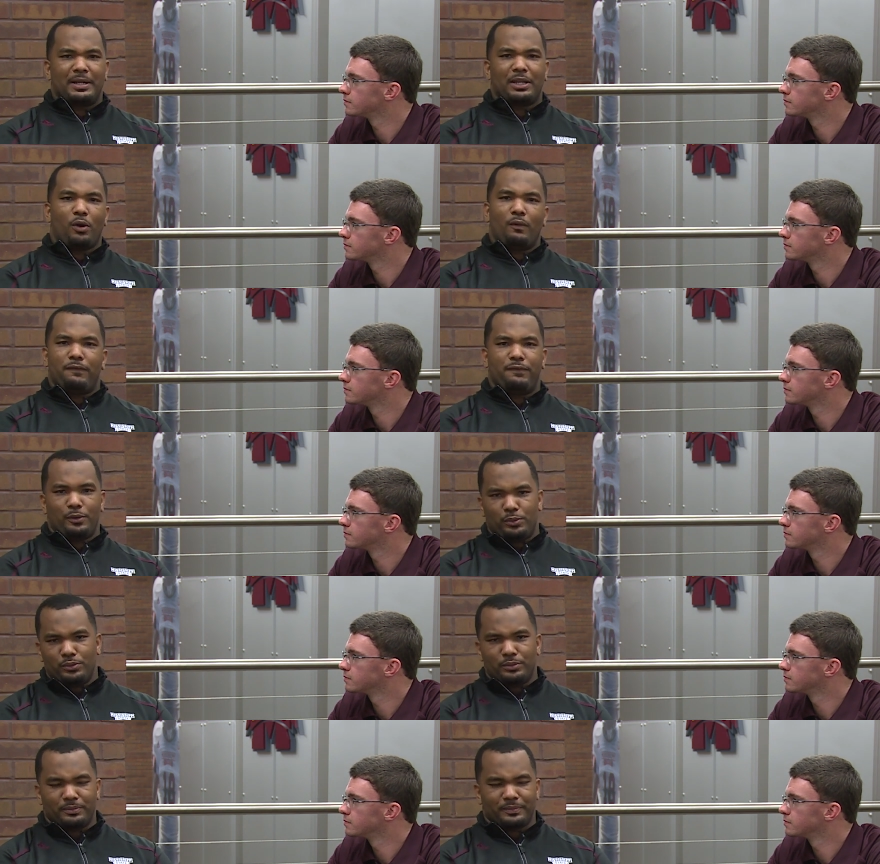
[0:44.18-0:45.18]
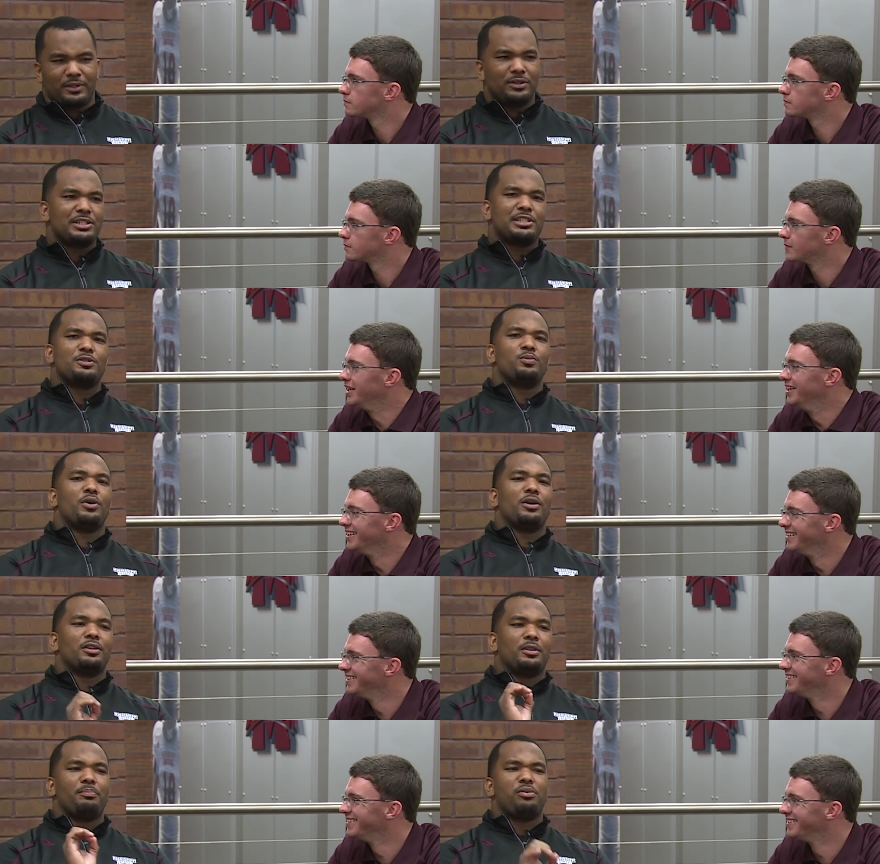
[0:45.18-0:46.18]
Speaker 1: money on food. This is
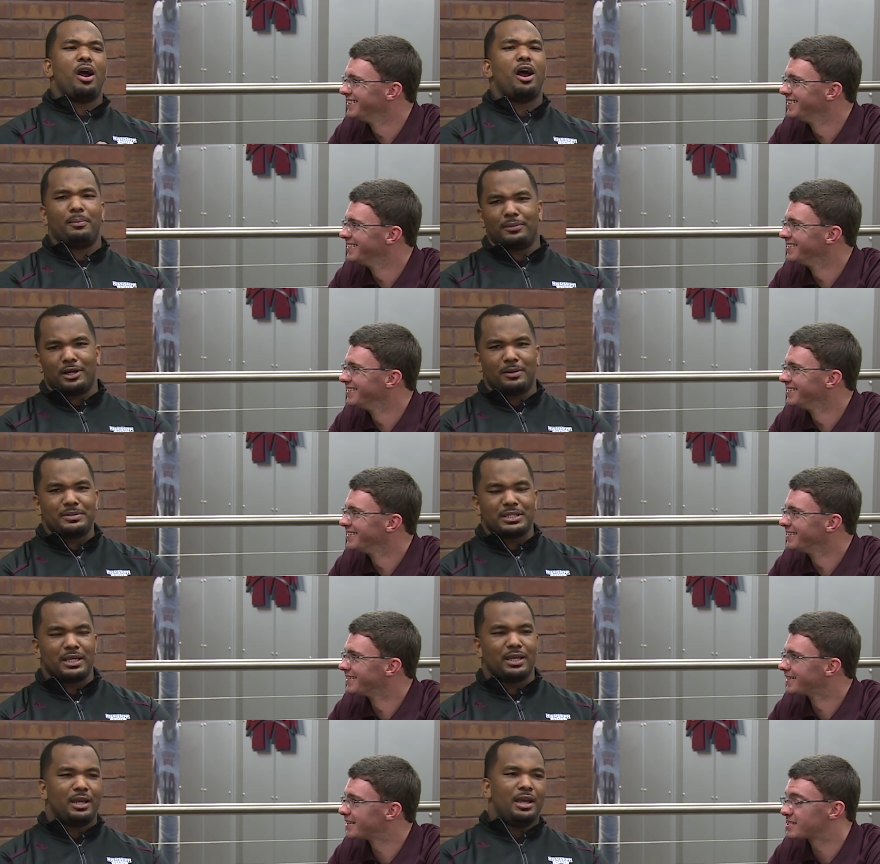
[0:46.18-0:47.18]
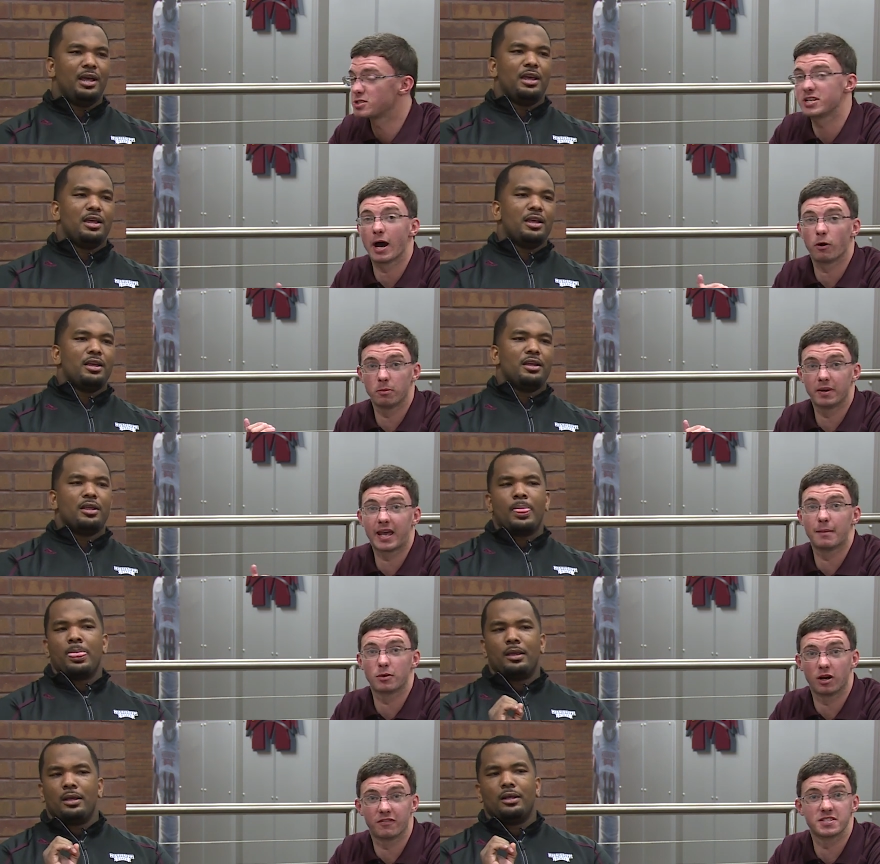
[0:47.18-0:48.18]
where the problem comes in.
Speaker 2: This is how he
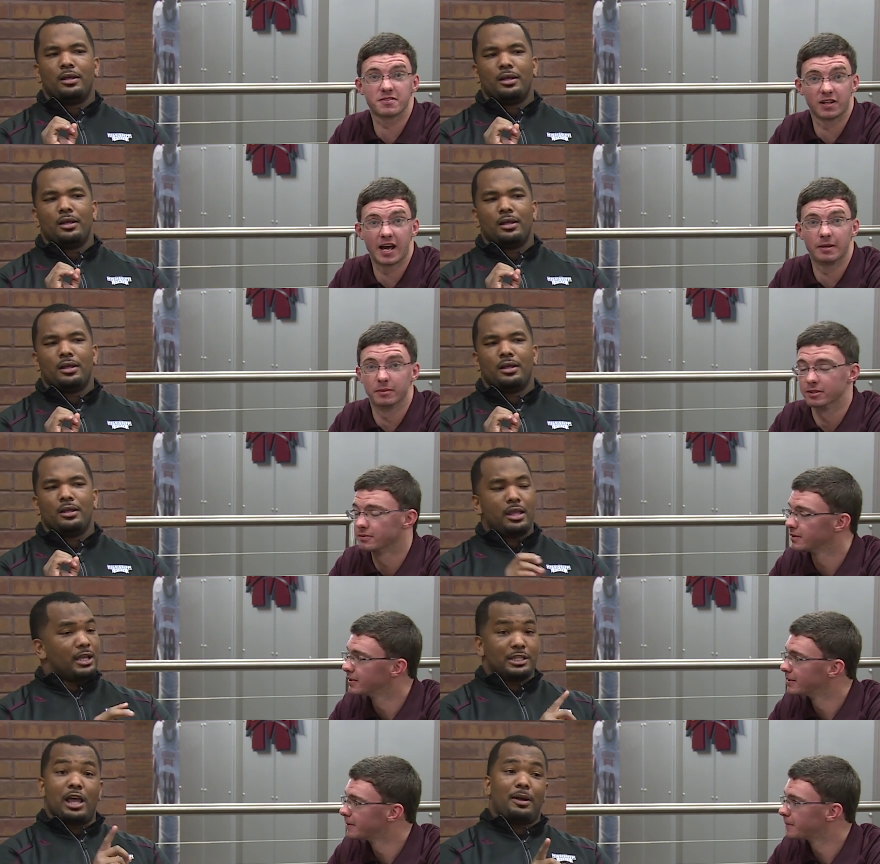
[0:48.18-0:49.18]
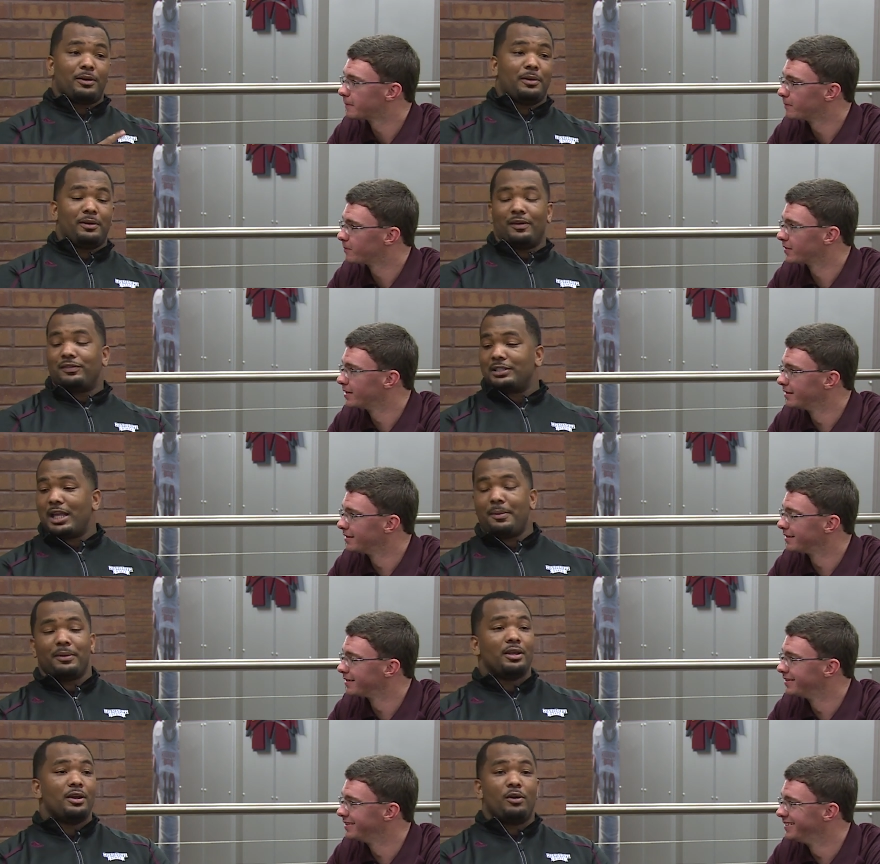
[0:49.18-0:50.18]
became an offensive lineman.
Speaker 1: Yeah, this is how I became an offensive
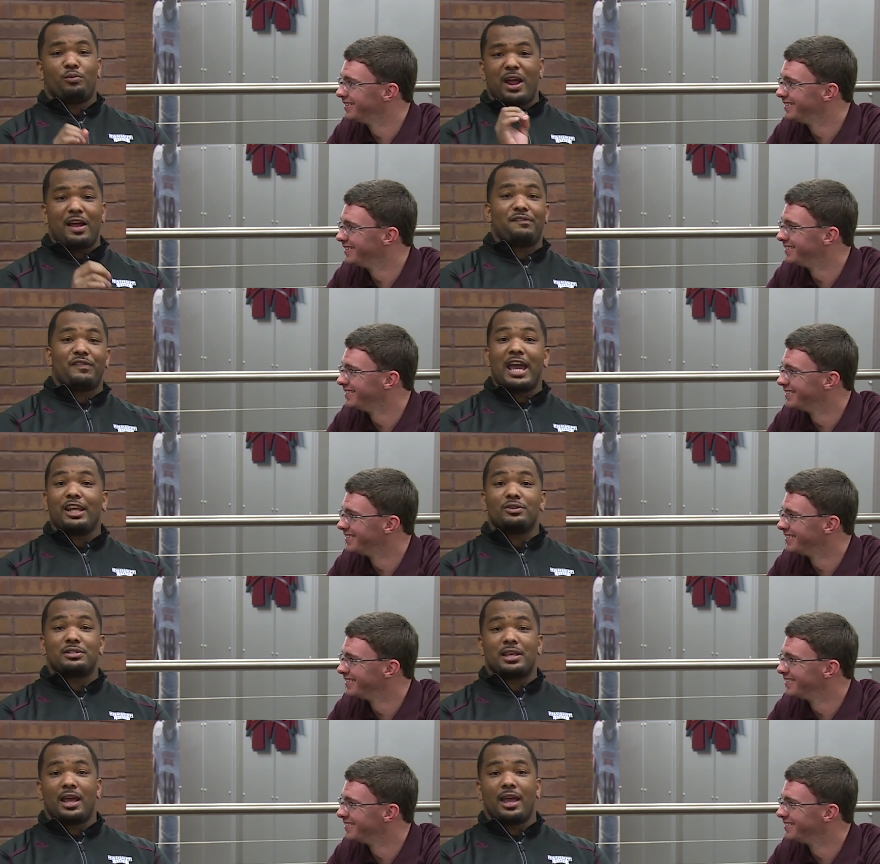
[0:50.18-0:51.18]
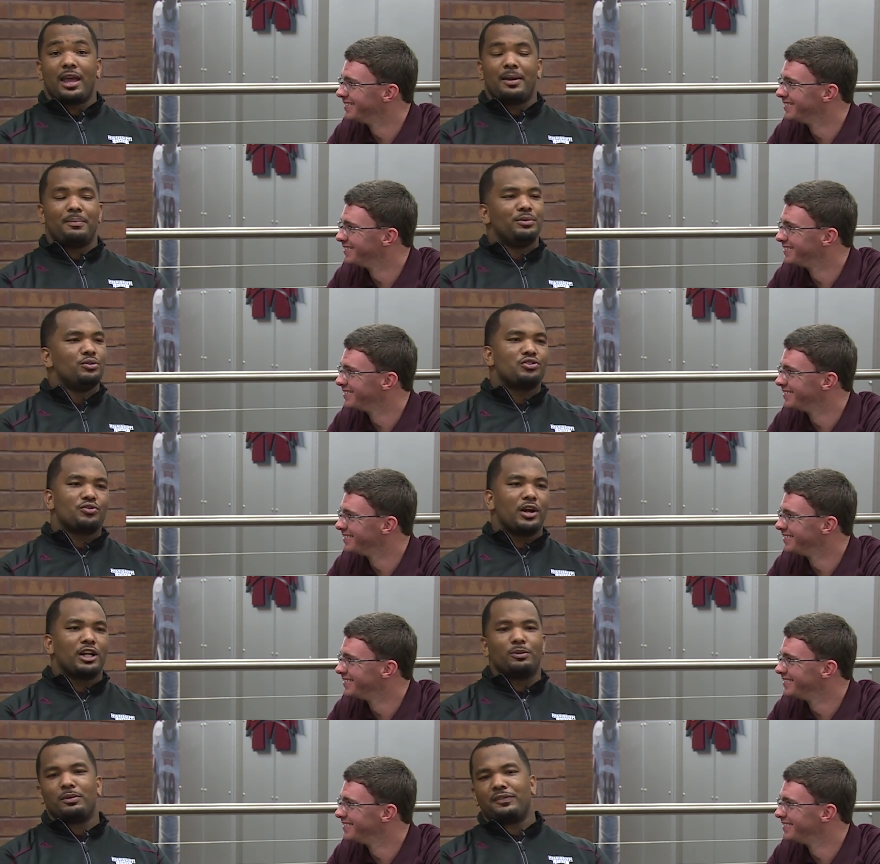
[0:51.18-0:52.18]
lineman. Around finals time, you're
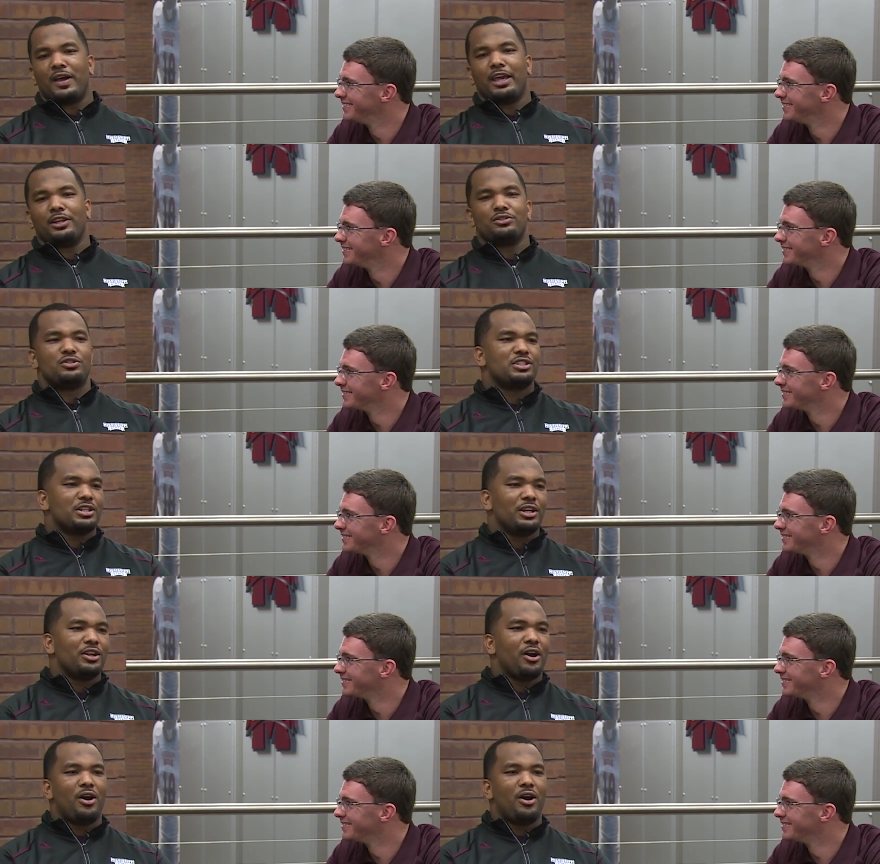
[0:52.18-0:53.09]
struggling with finals, you're studying